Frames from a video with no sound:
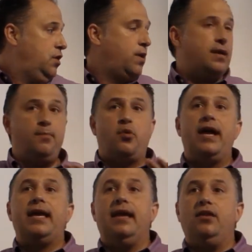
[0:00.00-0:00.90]
you can
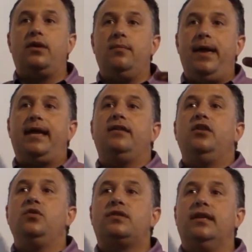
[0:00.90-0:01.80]
brick it, you can make it
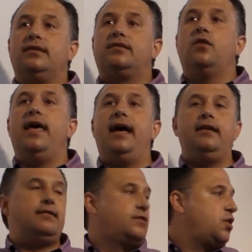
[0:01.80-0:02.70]
useless so
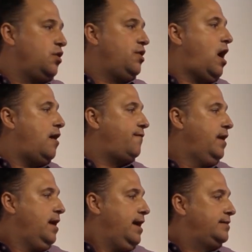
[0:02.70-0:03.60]
that it's turned off
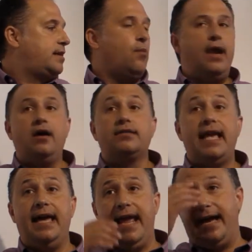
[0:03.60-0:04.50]
and someone else
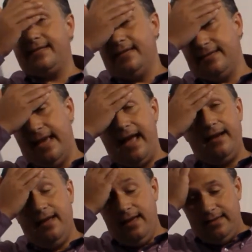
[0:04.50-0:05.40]
can't access it.
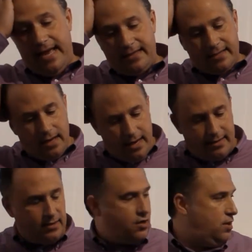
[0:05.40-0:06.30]

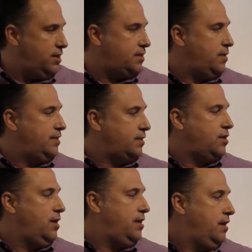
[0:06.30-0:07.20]
It's a good
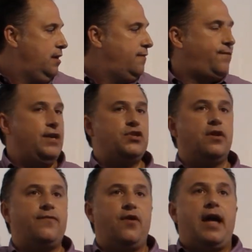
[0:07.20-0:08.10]

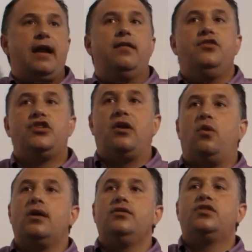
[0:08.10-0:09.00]
feature for kind of the
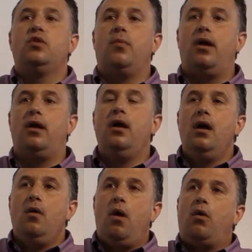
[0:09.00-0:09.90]
general consumer.
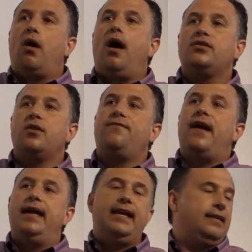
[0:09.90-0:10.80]
What we're also
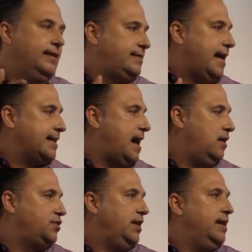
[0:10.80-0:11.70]
finding in this
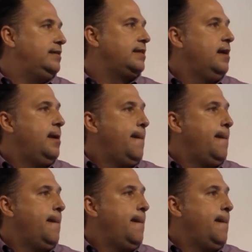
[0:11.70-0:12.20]
technology is